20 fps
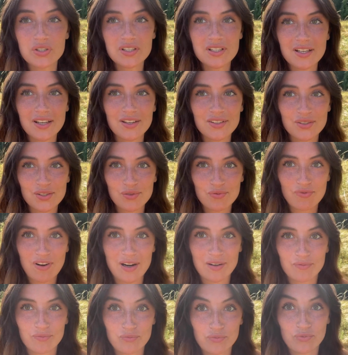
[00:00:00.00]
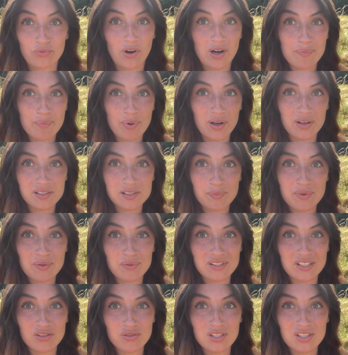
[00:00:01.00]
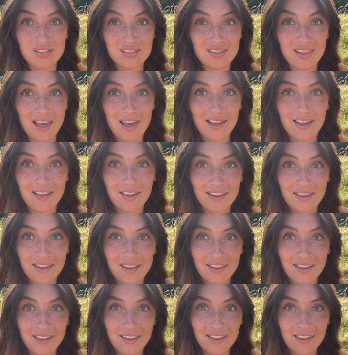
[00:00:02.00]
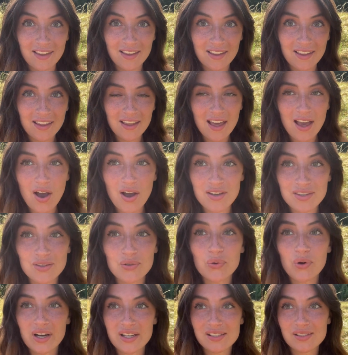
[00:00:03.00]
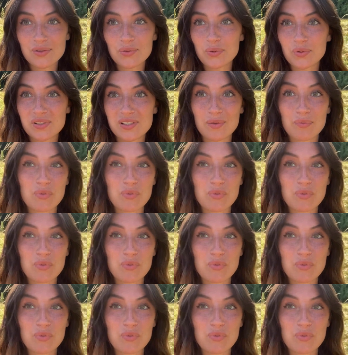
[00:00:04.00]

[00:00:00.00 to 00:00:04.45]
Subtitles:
deer just ran right past me. It was literally just there. I thought I saw some